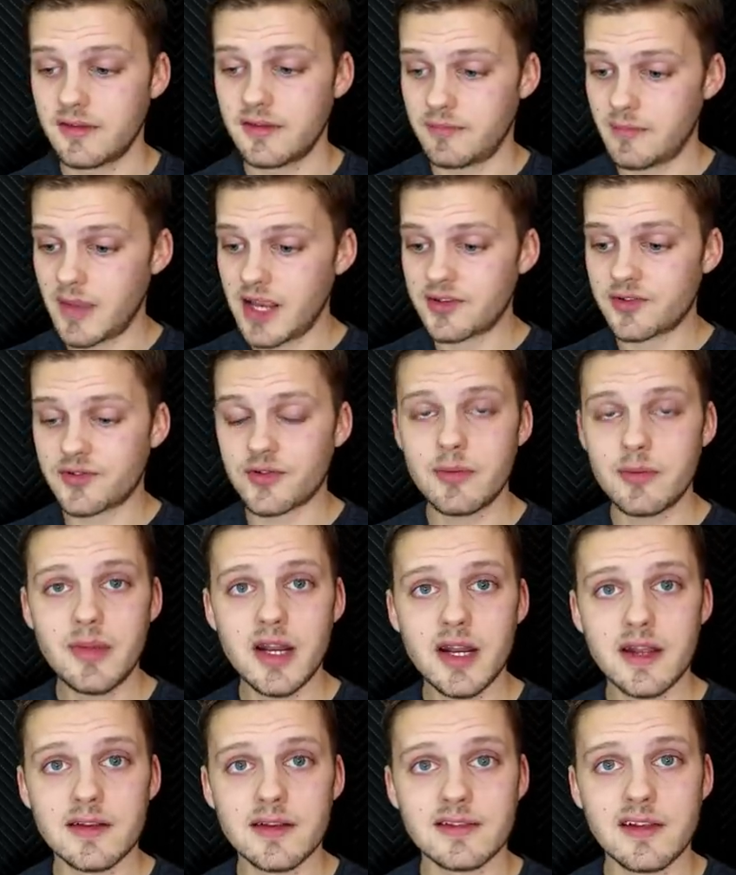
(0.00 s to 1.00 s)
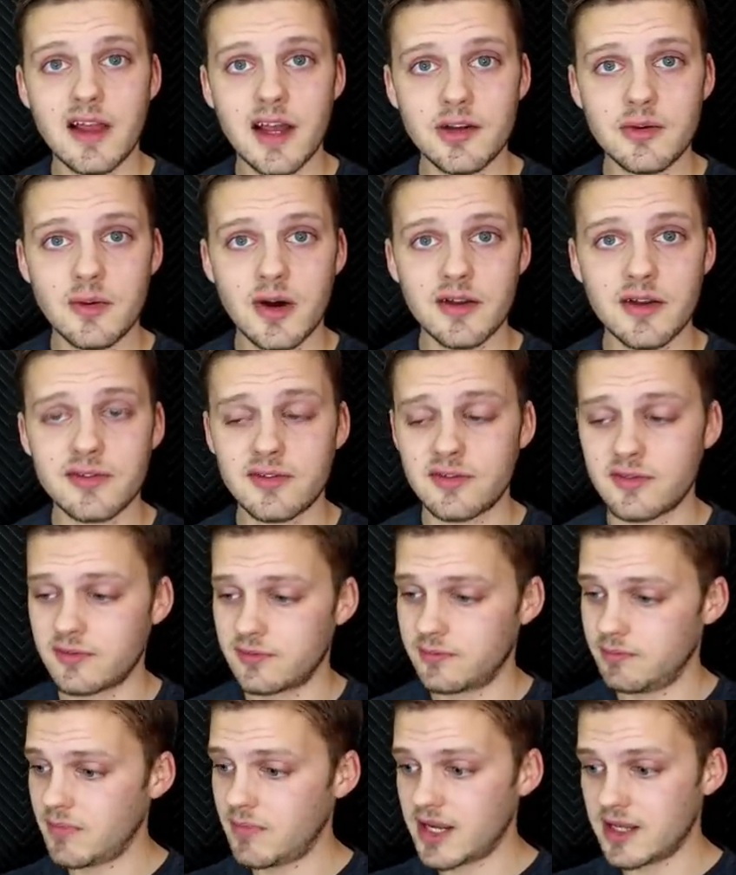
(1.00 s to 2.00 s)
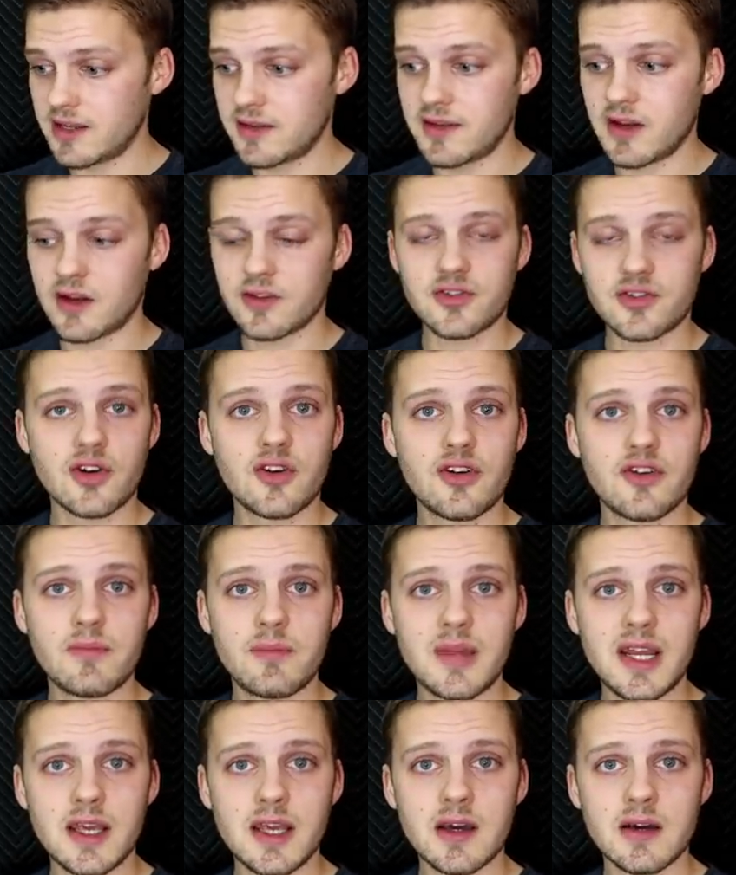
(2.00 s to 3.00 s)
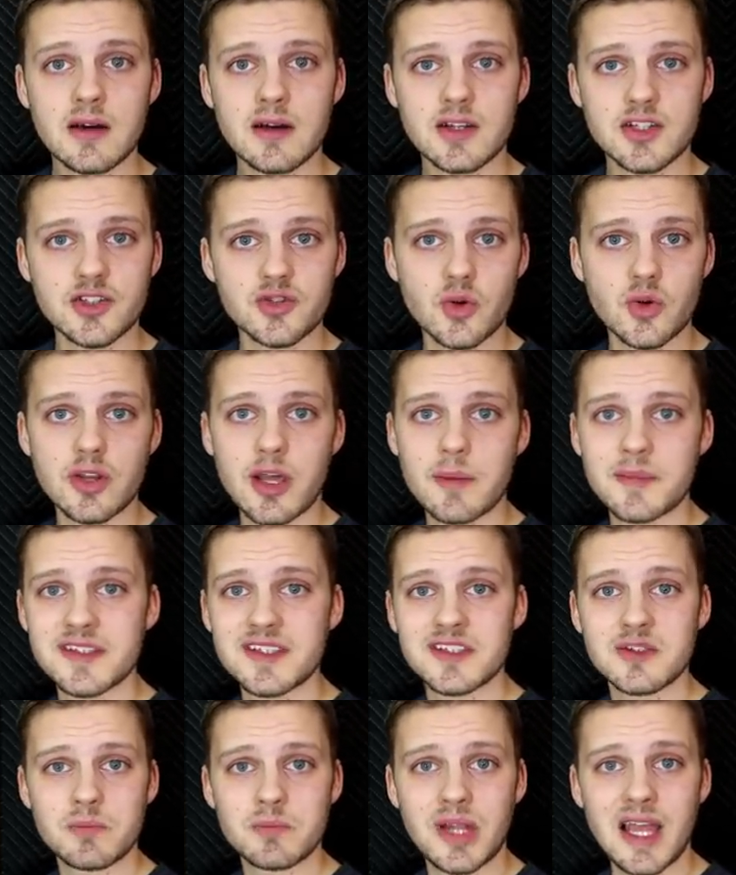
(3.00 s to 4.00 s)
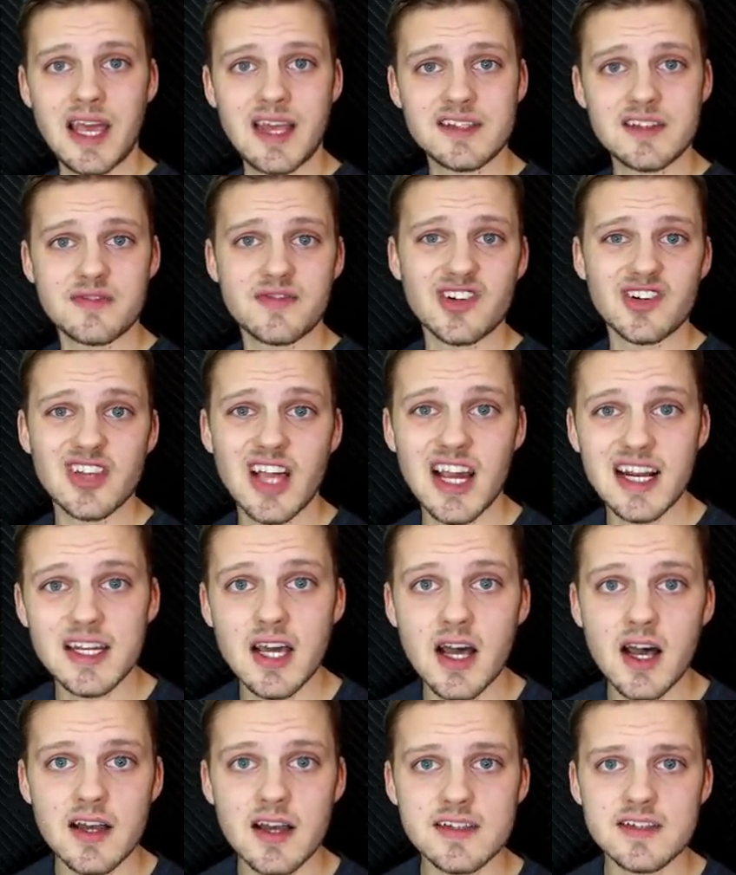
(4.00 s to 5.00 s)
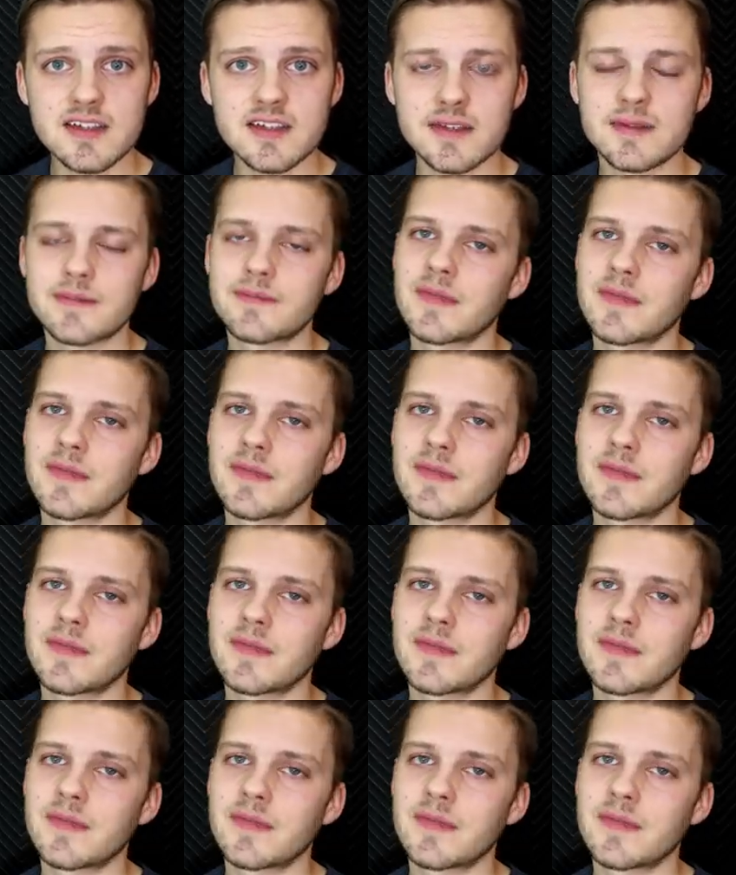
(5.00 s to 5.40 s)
Mainstream media is lying to us. Many in the alternative media, controlled opposition plants, if they're lying to us,